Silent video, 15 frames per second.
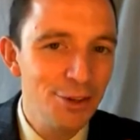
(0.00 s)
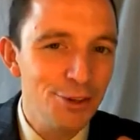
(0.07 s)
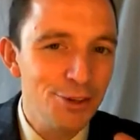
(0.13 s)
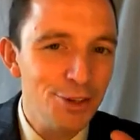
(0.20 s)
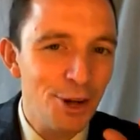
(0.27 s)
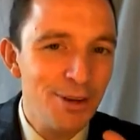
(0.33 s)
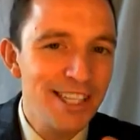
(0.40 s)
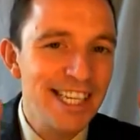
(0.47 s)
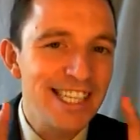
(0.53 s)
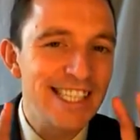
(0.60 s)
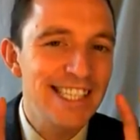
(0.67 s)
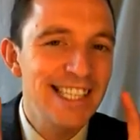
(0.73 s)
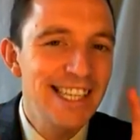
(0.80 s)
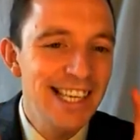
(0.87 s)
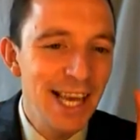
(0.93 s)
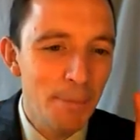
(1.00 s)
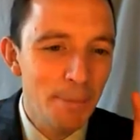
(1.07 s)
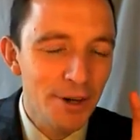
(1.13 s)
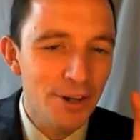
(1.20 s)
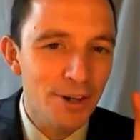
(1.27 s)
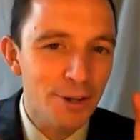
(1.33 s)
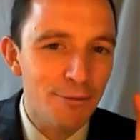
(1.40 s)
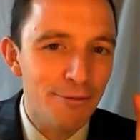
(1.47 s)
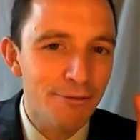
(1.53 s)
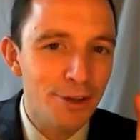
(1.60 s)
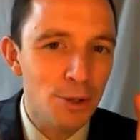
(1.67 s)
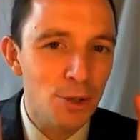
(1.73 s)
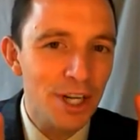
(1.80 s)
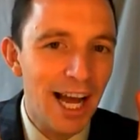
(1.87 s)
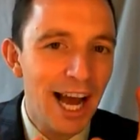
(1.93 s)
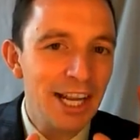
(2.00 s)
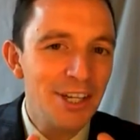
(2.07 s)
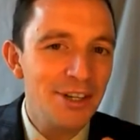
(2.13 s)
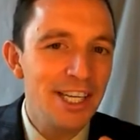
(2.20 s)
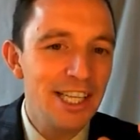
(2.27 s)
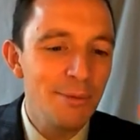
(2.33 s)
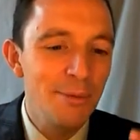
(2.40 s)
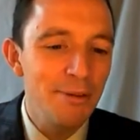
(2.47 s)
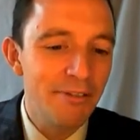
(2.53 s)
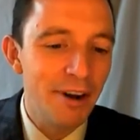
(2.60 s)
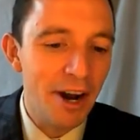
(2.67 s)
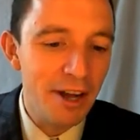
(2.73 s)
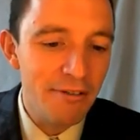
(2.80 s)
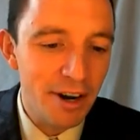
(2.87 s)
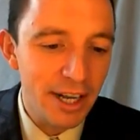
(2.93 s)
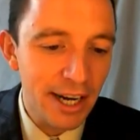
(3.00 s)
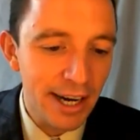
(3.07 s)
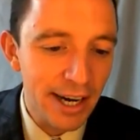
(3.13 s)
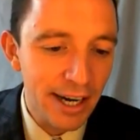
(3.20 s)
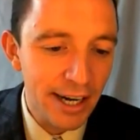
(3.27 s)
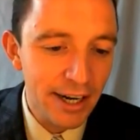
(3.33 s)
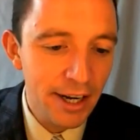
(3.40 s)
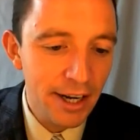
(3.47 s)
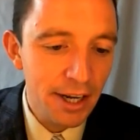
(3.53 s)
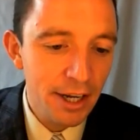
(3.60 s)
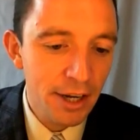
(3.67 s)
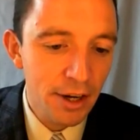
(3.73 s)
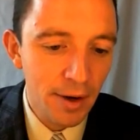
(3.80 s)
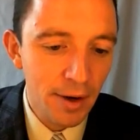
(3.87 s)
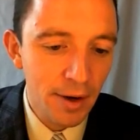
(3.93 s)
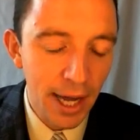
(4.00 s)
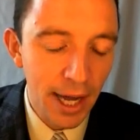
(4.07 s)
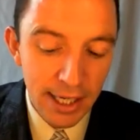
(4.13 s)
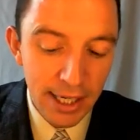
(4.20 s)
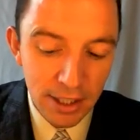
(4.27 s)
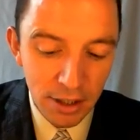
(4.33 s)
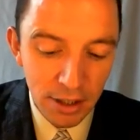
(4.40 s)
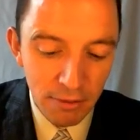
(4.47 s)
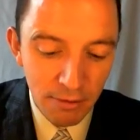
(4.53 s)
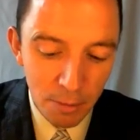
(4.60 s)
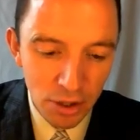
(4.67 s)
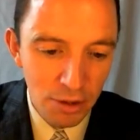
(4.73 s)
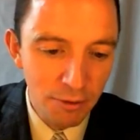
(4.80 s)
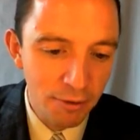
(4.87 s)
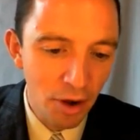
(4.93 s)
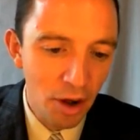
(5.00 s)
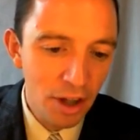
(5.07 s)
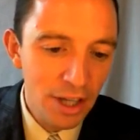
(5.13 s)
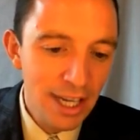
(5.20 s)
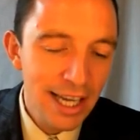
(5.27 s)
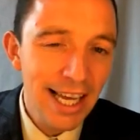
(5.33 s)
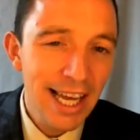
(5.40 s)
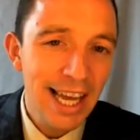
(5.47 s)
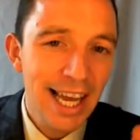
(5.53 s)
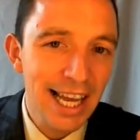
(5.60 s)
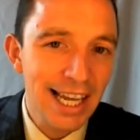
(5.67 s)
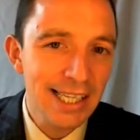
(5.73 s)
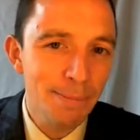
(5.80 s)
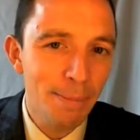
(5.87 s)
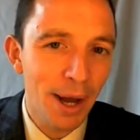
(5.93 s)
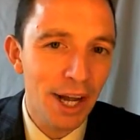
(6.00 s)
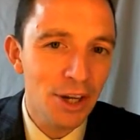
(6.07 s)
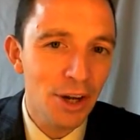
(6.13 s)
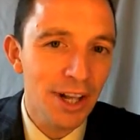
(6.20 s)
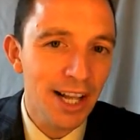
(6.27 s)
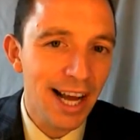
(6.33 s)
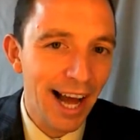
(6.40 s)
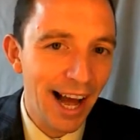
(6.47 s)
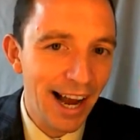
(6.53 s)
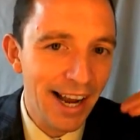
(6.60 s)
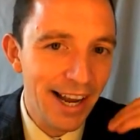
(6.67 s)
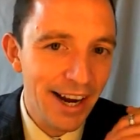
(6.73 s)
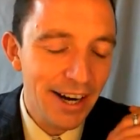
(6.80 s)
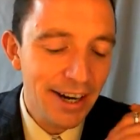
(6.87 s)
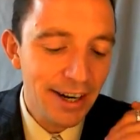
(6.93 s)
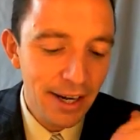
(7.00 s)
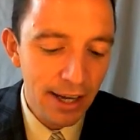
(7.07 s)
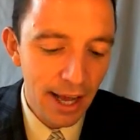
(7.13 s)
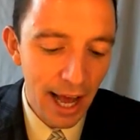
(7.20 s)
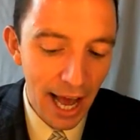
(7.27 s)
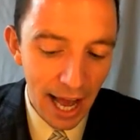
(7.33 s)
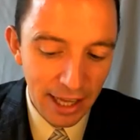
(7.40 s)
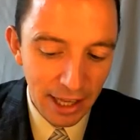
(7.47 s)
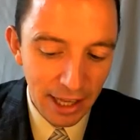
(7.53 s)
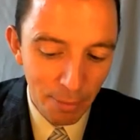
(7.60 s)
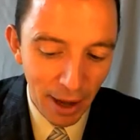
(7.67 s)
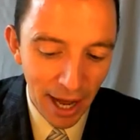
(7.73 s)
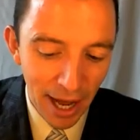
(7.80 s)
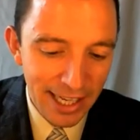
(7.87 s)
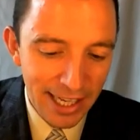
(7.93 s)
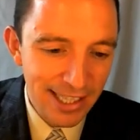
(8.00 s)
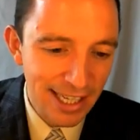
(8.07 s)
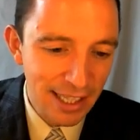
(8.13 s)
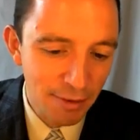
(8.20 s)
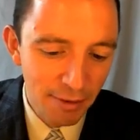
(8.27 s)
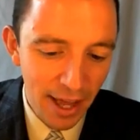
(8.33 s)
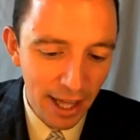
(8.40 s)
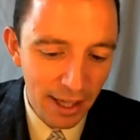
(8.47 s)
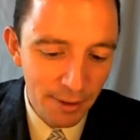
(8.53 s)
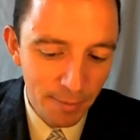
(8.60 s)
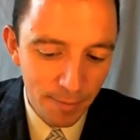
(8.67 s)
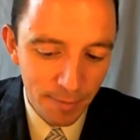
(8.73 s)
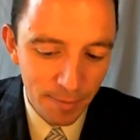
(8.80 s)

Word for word: So this is a typical confusion, and you need to be very very clear. Okay, so the verb is to fall in Espanol, caer, and the past is fell.